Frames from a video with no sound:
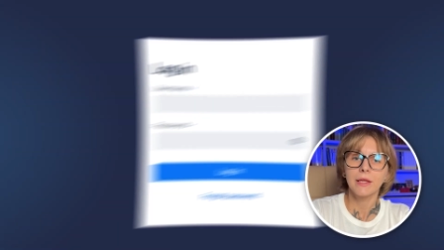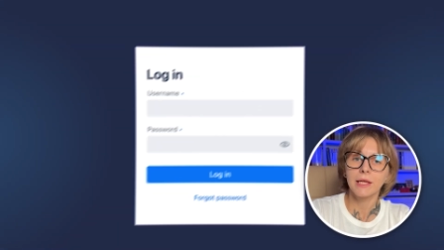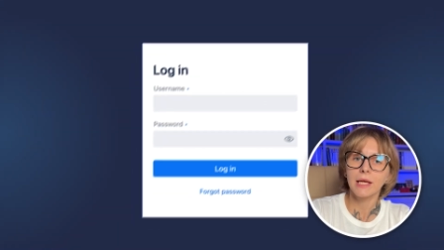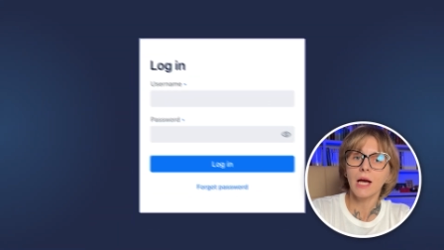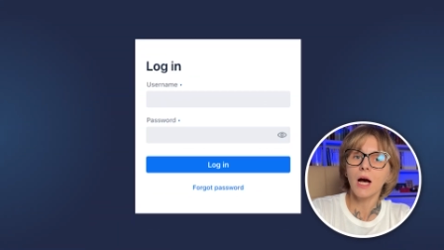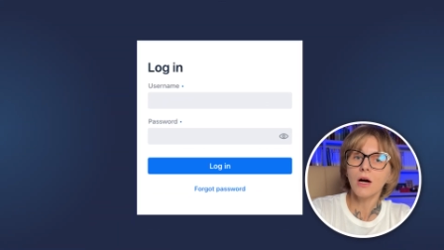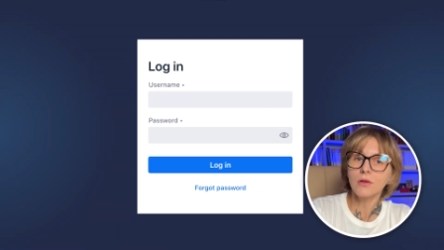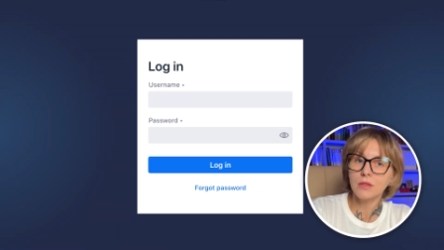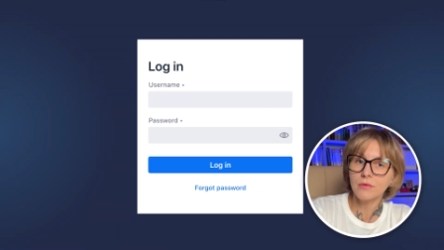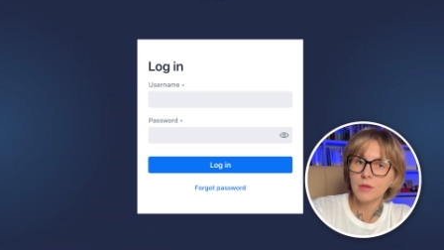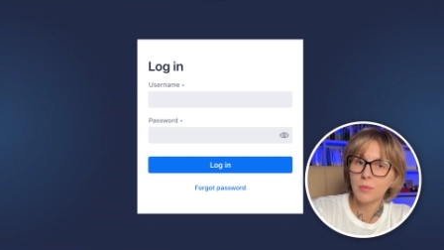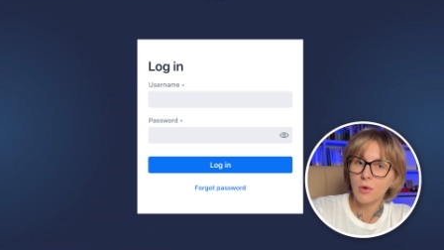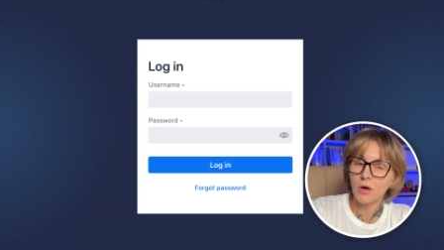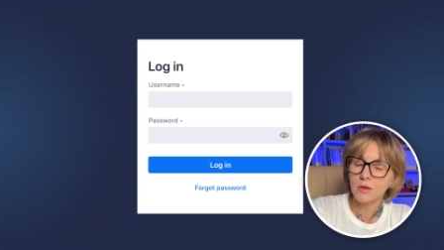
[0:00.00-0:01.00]
The
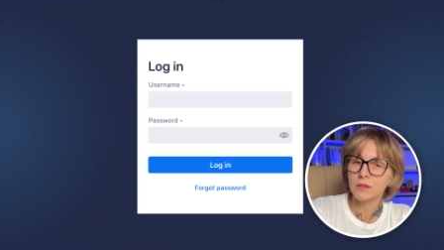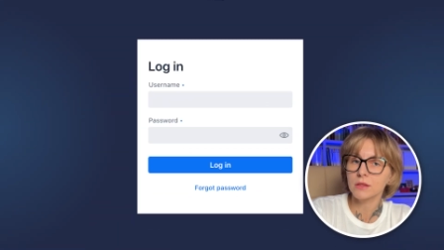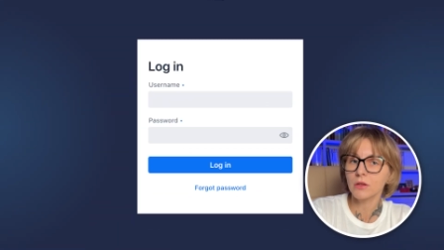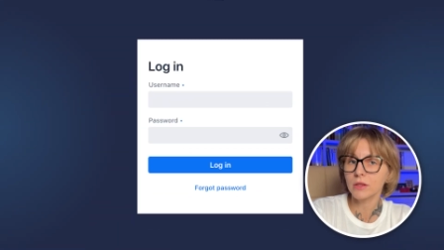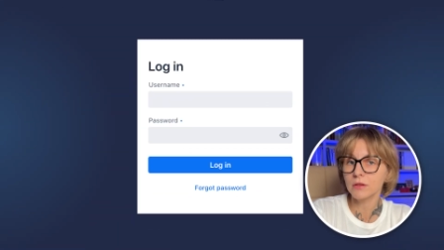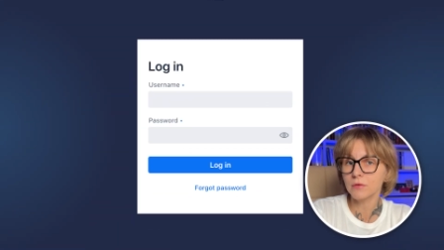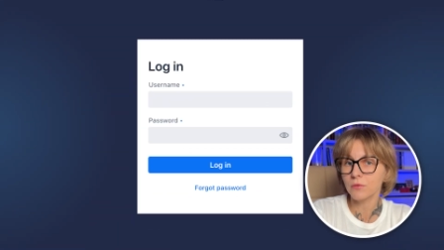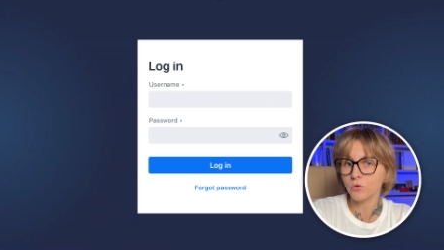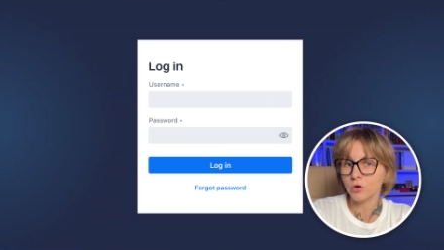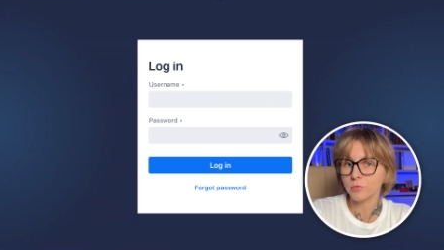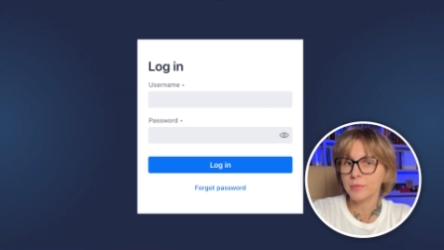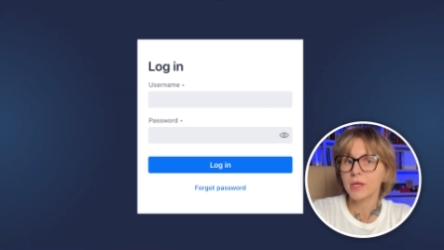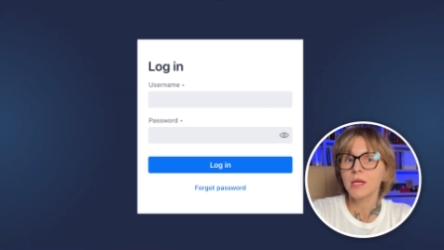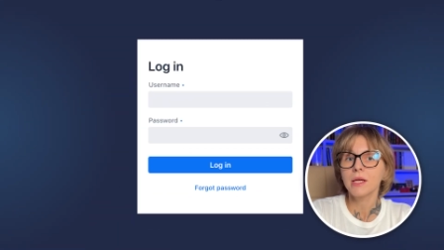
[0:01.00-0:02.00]
out-of-the-box login
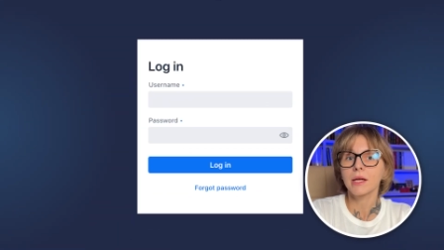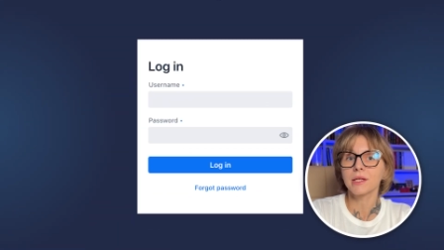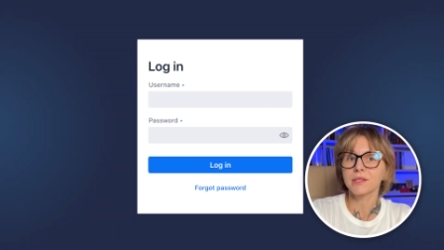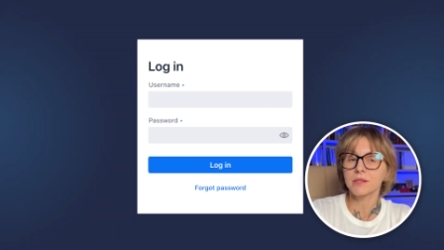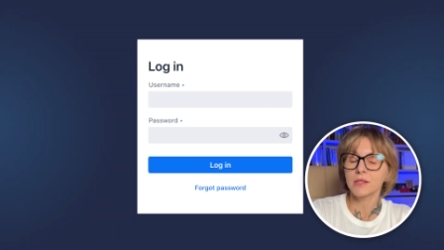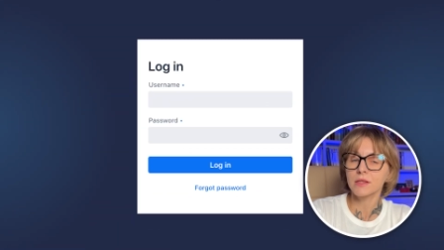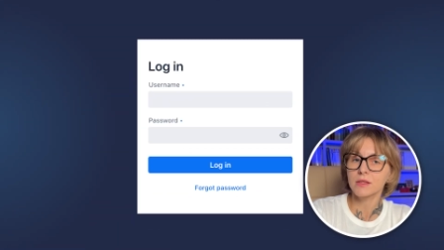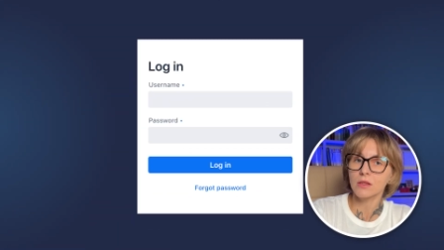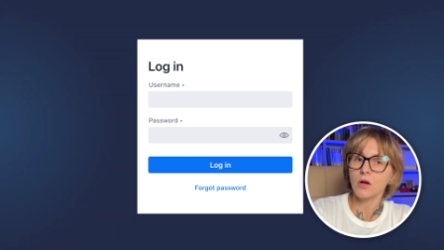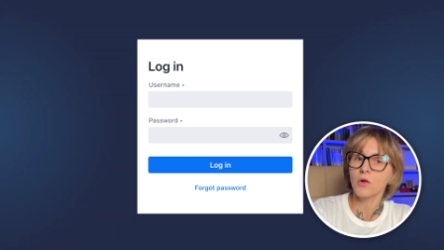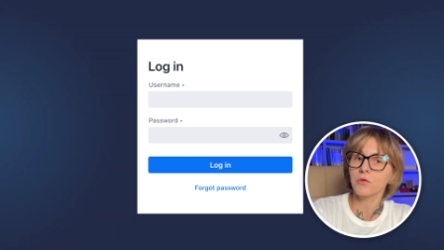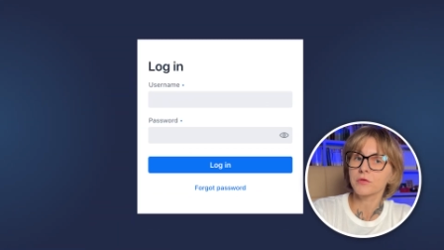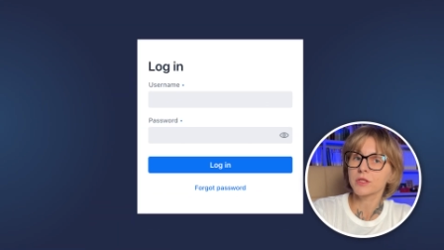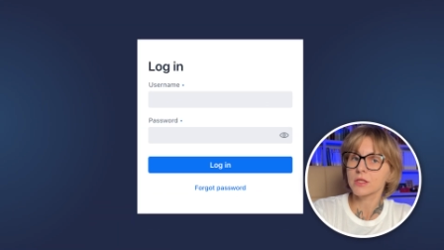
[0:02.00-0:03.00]
form consists
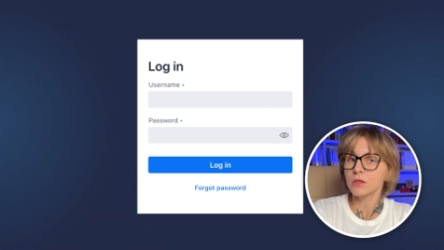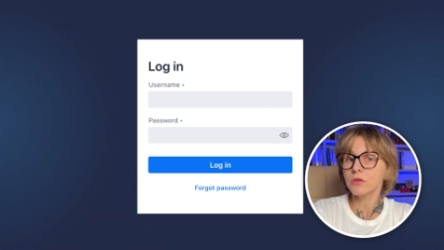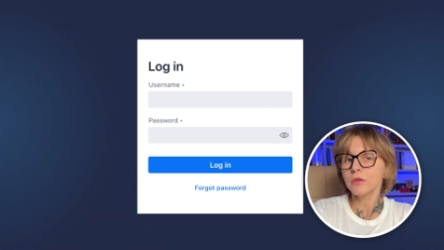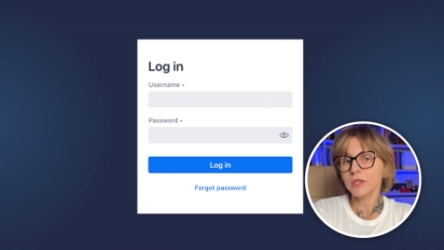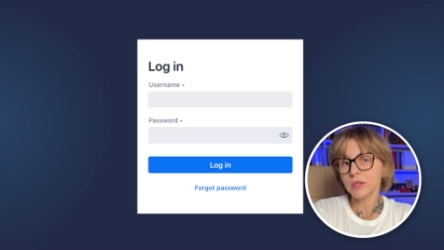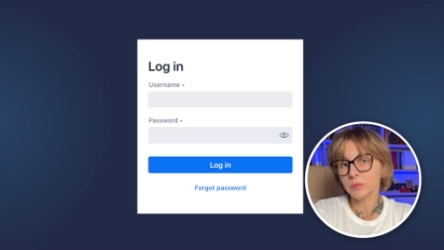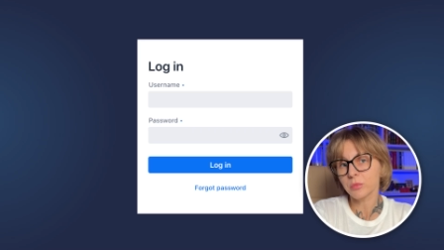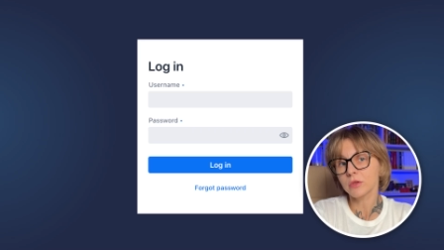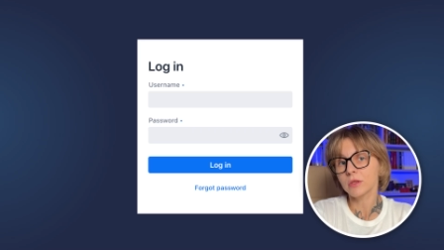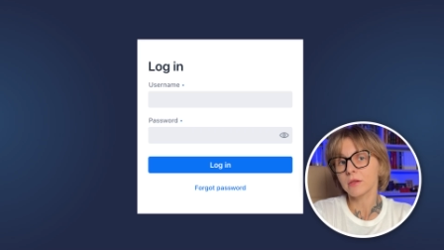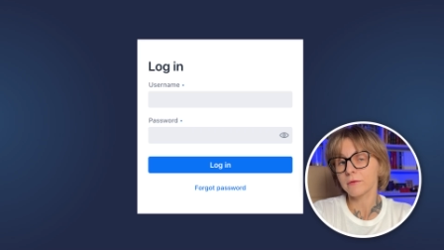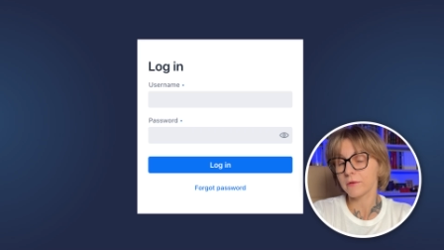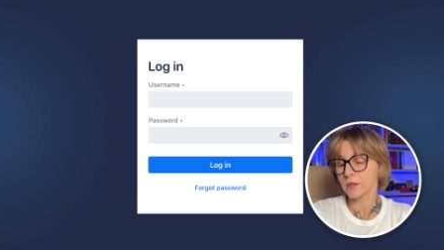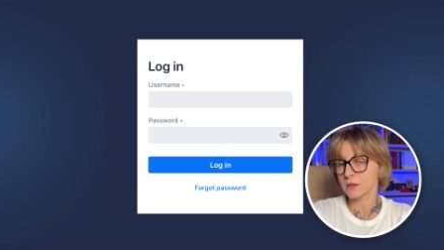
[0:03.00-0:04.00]
of two input
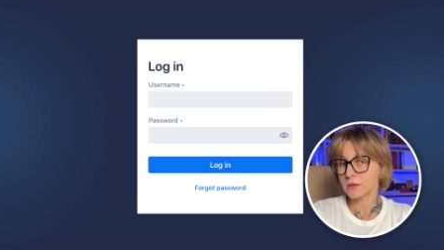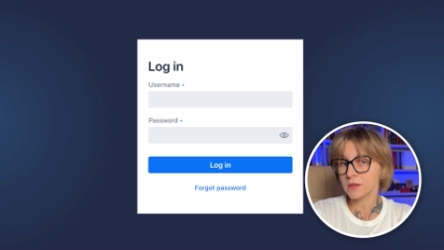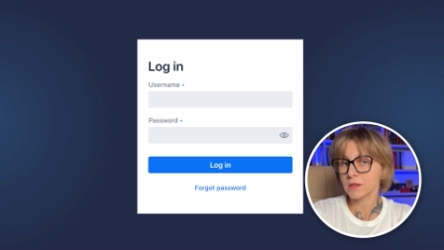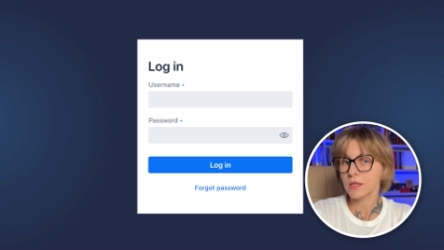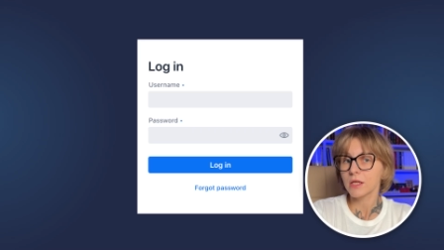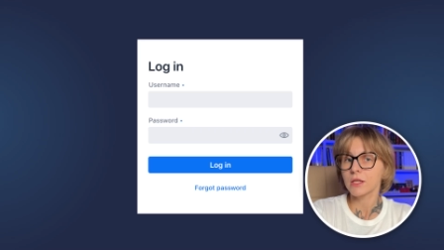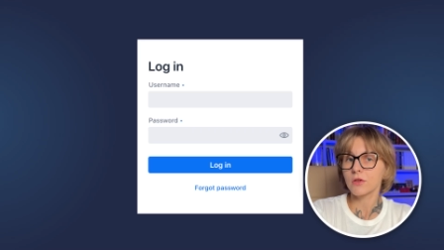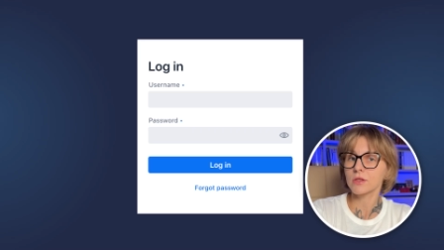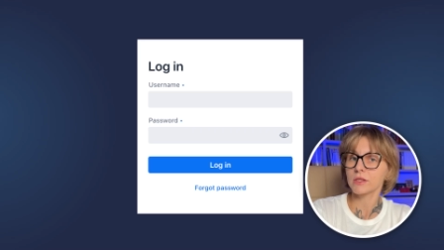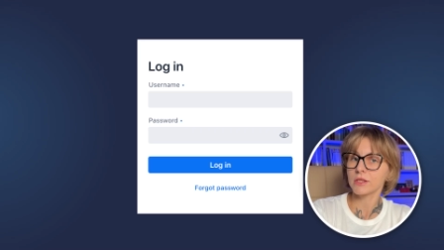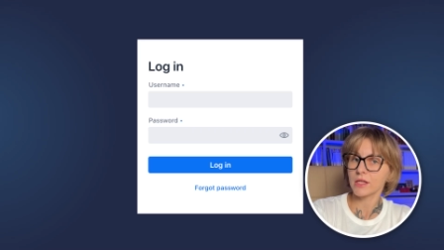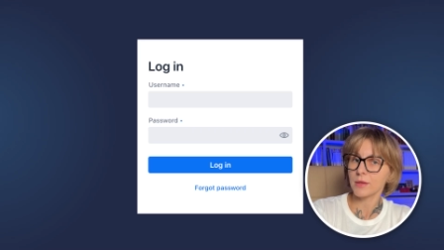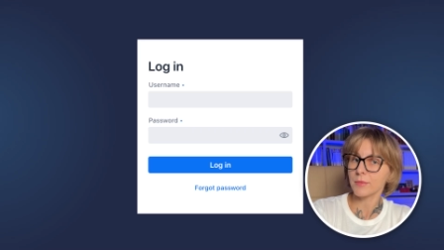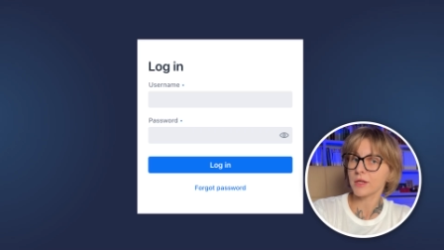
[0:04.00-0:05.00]
fields,
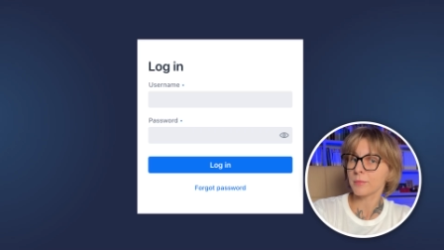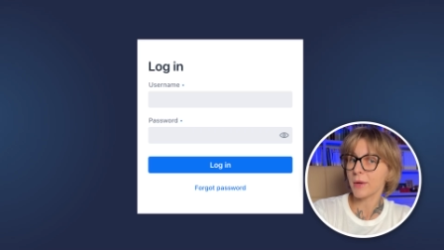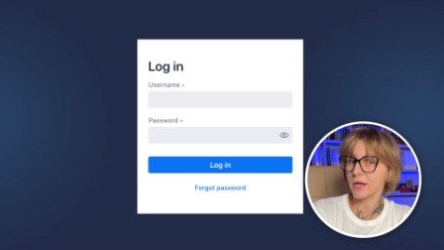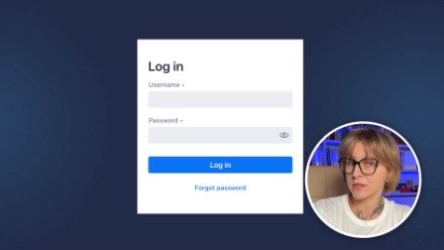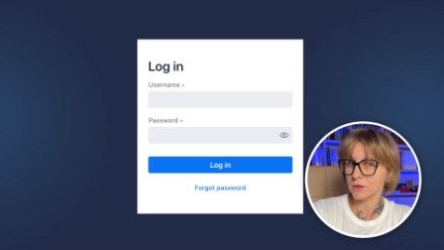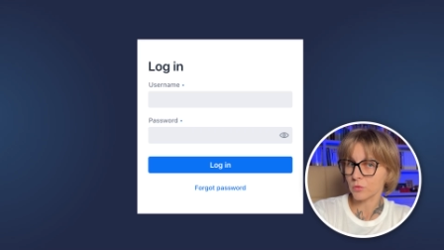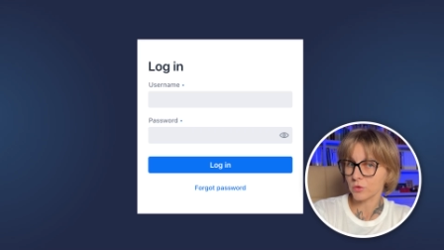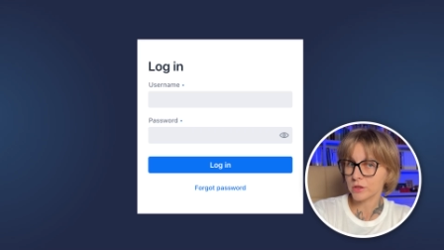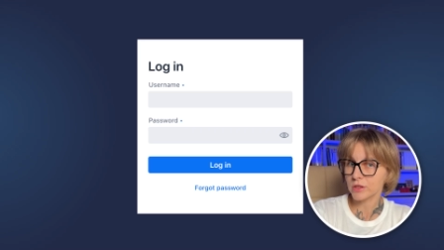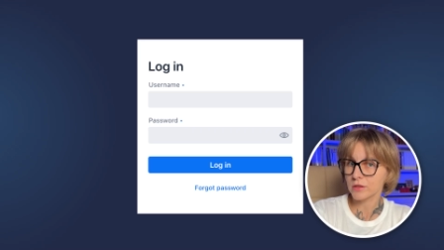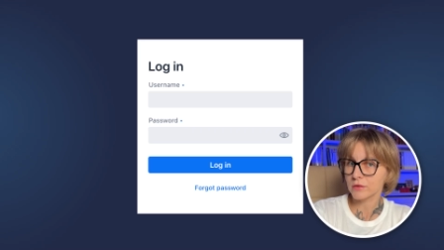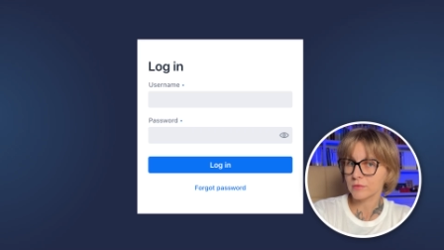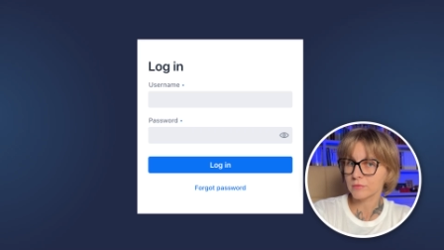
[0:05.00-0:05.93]
username and password,